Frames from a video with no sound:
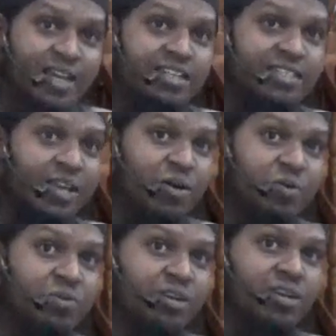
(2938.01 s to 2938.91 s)
that is
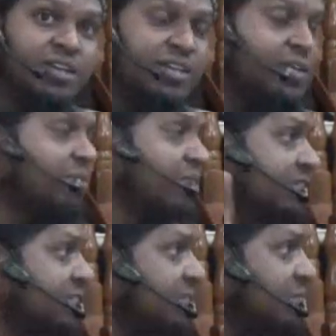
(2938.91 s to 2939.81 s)
how he
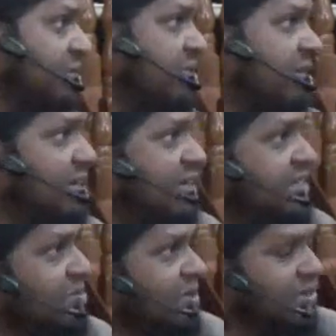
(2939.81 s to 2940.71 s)
wanted to be with Allah
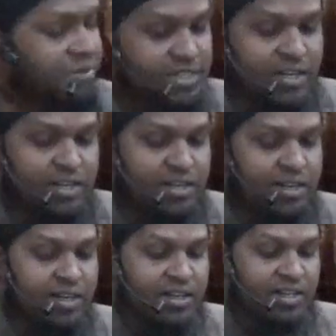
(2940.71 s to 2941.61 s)
subhanahu wa ta'ala.